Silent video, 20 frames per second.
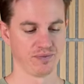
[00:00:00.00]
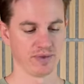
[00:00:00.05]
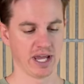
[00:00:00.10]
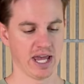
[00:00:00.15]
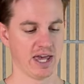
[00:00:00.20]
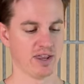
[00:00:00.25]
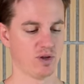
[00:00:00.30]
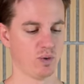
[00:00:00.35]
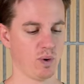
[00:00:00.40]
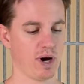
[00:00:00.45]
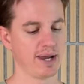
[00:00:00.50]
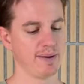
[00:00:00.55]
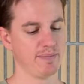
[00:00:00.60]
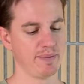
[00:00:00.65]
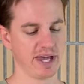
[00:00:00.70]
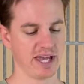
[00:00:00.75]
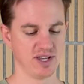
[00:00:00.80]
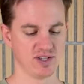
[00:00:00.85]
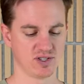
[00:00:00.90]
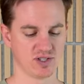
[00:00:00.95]
And the white
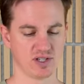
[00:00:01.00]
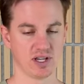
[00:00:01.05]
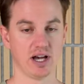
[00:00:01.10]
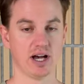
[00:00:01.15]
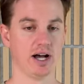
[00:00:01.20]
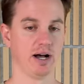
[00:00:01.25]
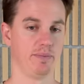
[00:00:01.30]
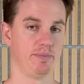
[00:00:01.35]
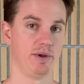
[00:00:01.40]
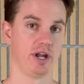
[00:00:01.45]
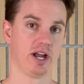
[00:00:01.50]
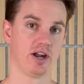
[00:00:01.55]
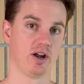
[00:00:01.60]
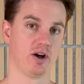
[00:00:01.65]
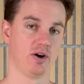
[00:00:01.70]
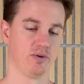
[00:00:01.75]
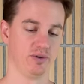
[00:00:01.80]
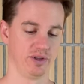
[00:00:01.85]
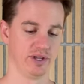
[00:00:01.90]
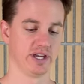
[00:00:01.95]
base not
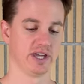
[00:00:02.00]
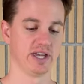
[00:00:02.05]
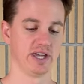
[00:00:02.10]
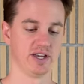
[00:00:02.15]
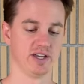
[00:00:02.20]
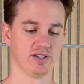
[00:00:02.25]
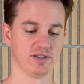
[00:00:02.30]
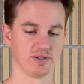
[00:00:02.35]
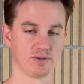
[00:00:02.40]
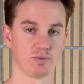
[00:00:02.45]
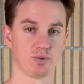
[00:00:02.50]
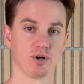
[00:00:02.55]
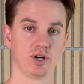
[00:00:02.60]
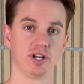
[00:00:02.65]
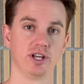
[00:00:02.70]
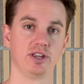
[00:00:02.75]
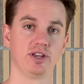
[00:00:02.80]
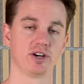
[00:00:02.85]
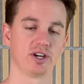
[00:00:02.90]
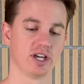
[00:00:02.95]
only is
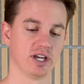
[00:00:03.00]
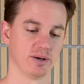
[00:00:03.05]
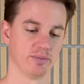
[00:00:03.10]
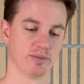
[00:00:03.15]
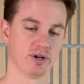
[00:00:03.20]
pretty looking,